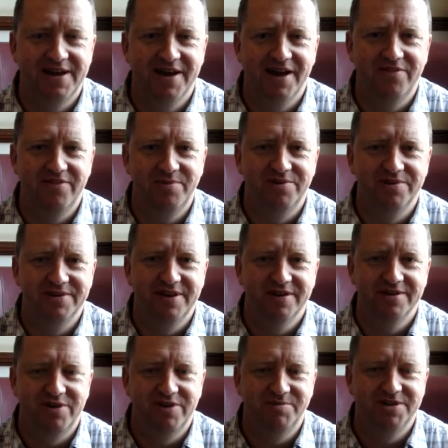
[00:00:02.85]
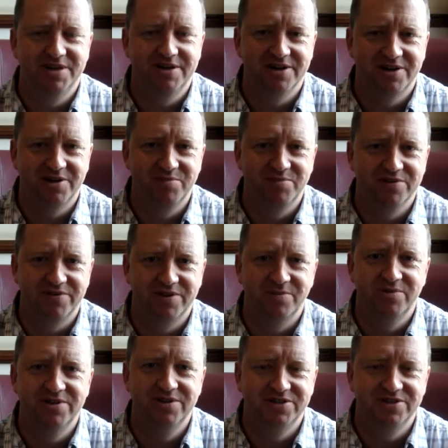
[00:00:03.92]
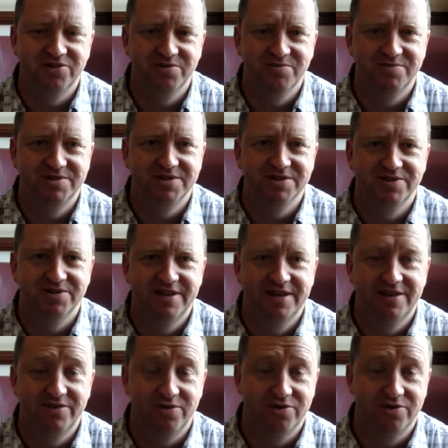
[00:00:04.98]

I represent a couple of community groups on the